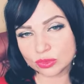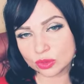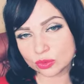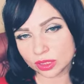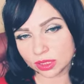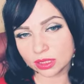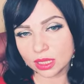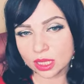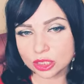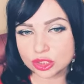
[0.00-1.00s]
Ukraine
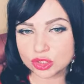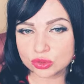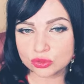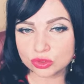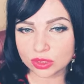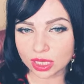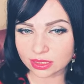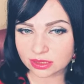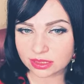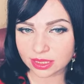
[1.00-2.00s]
to
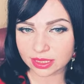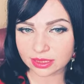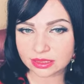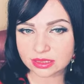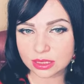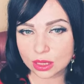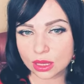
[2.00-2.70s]
United States.